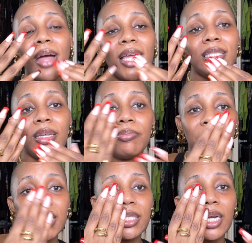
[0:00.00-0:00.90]
I did
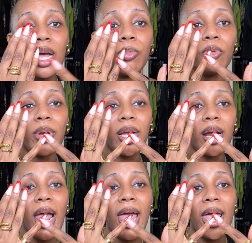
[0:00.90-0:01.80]
mix it up where
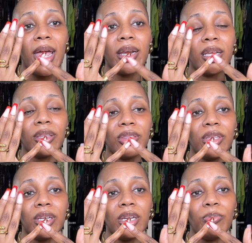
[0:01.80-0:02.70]
I had
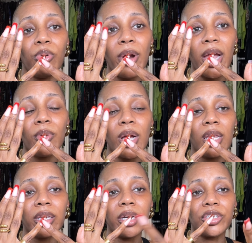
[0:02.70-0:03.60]
the brown
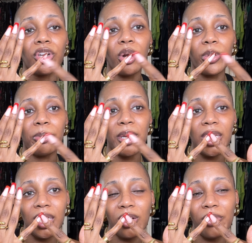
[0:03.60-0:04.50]
color start on the
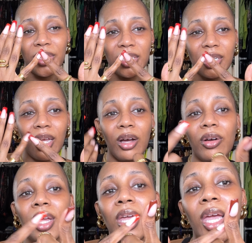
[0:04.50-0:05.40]
pinky on this nail,
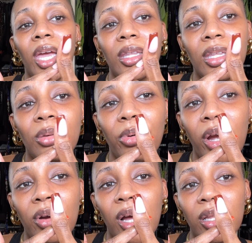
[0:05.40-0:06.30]
and then the
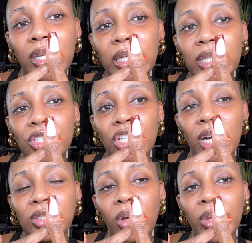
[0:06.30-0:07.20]
brown color
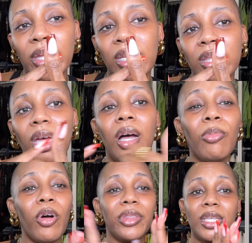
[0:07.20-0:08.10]
starts on the thumb
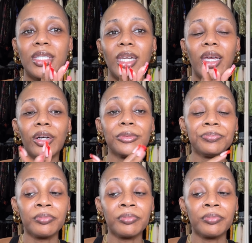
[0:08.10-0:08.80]
on this nail.